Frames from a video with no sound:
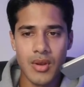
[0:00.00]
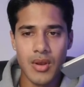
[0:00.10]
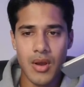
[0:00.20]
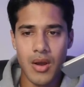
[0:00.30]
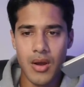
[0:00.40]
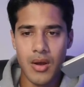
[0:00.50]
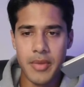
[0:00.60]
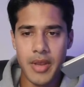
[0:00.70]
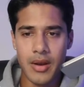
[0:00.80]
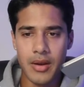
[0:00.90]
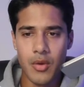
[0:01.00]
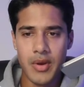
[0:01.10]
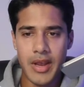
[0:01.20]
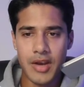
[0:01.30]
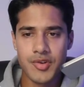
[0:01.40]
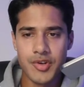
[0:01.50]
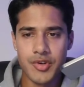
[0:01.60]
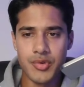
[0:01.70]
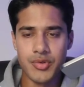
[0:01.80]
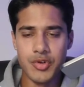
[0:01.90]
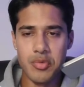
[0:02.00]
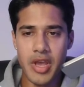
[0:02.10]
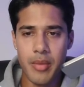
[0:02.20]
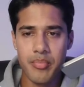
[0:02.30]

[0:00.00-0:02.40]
Yeah, can we actually do 2 p.m.?